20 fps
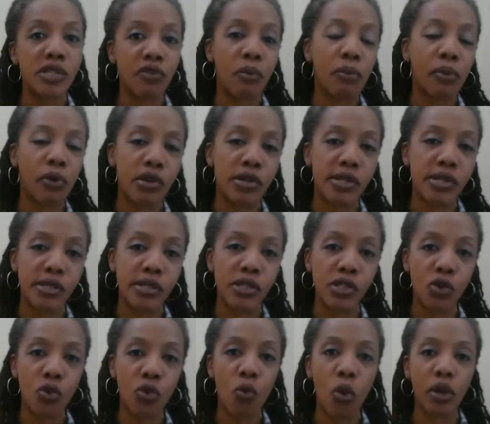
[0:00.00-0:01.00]
from persons
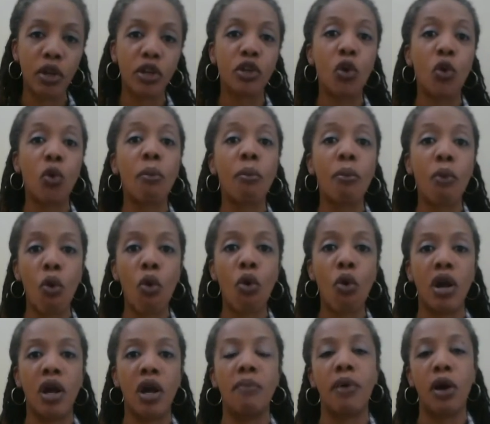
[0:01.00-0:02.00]
who want to know
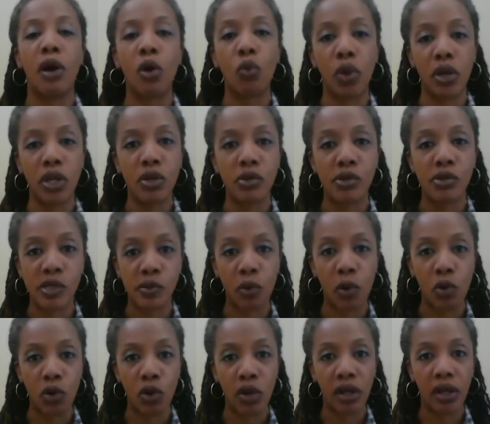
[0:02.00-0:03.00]
more about what you
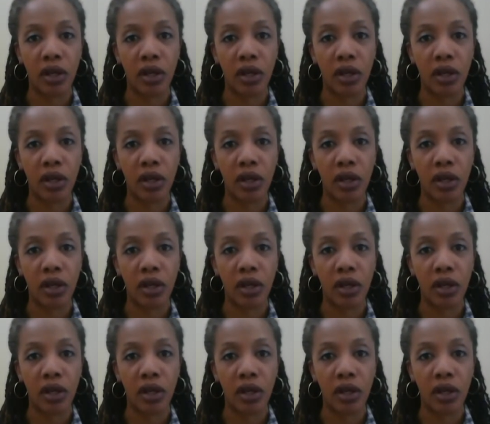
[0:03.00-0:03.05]
spoke,